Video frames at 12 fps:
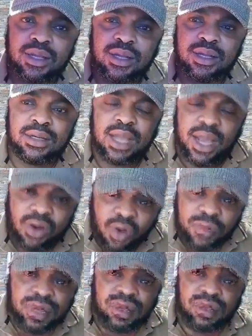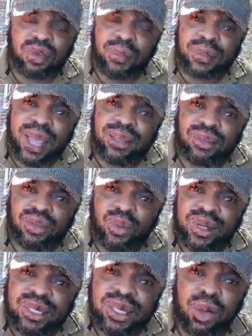They are coming sometimes to
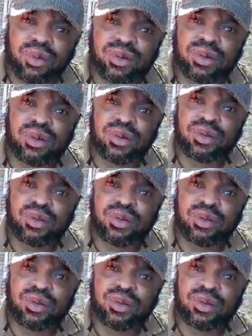the south